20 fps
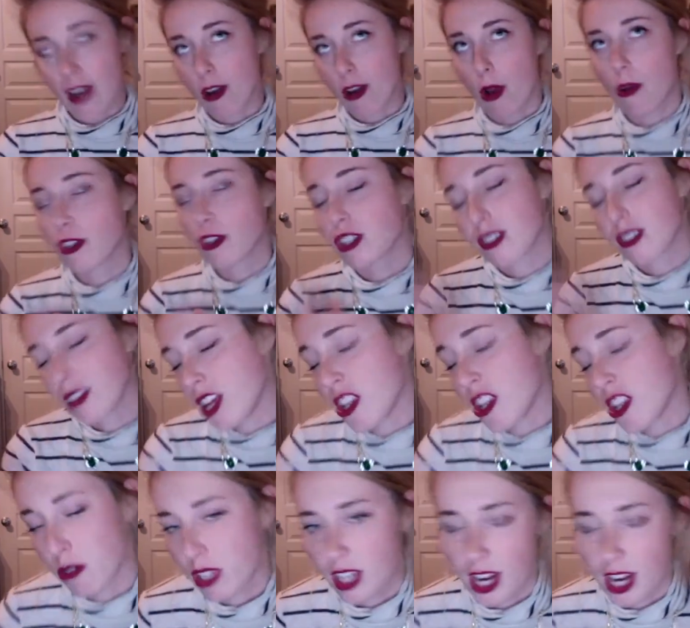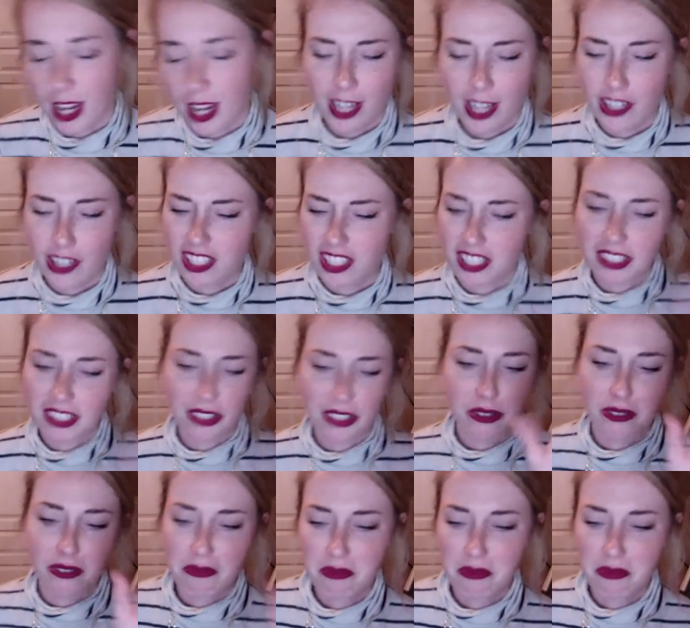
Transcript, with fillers: It's just interesting, and that's just a little